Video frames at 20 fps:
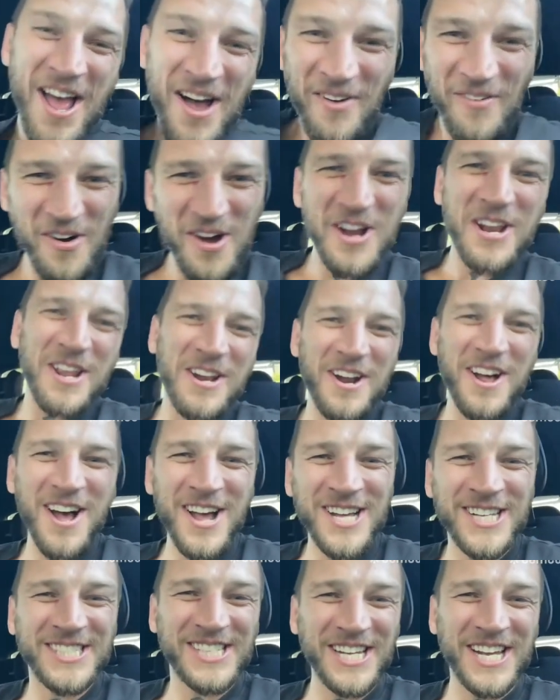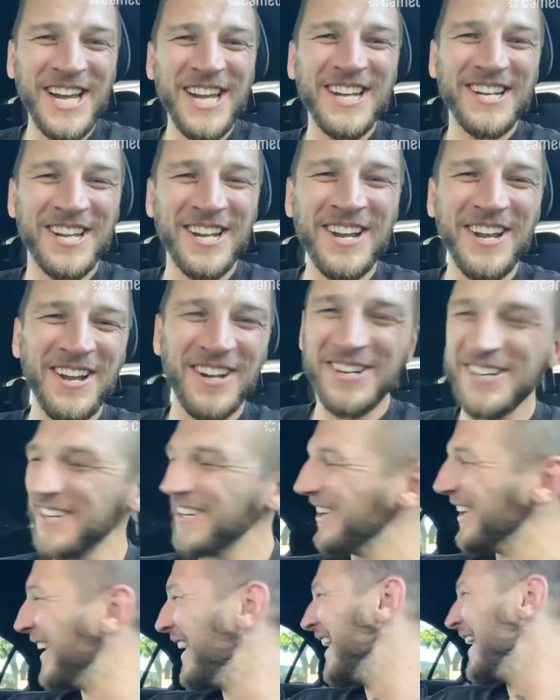What did Oscar
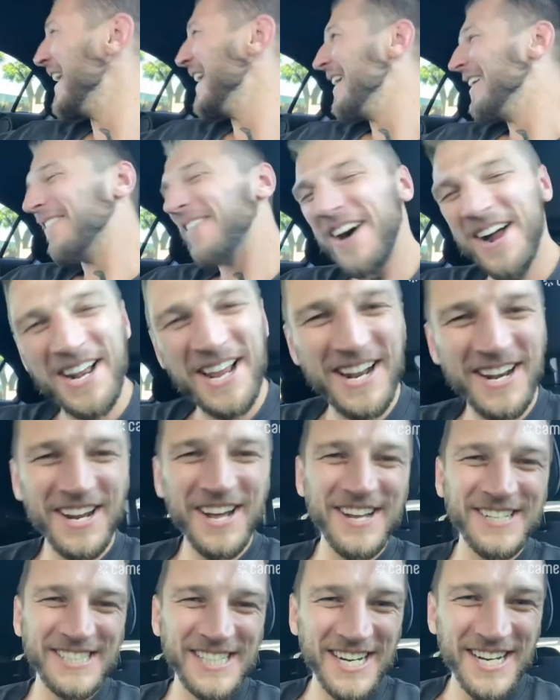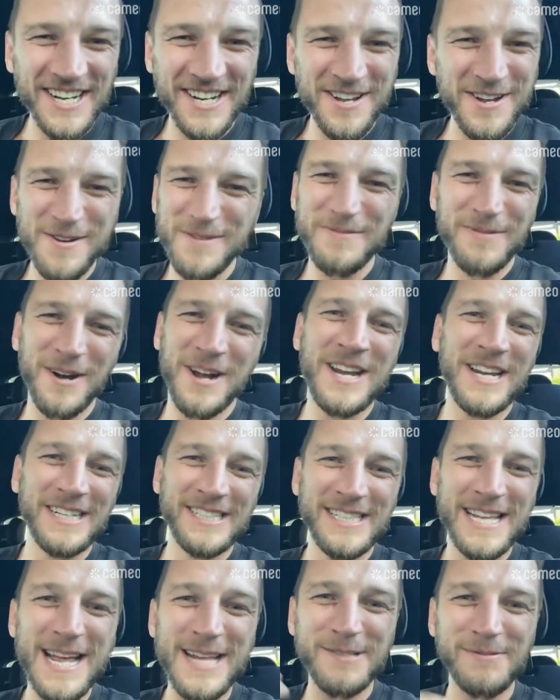do? What did Oscar do,
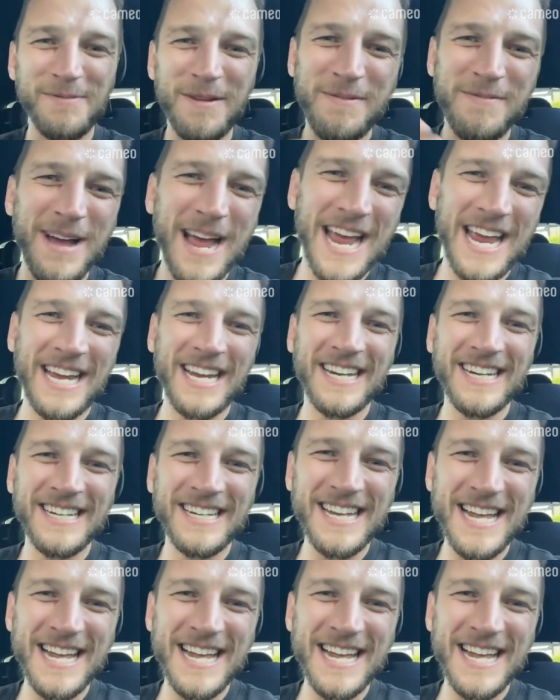boys? That's me, mate.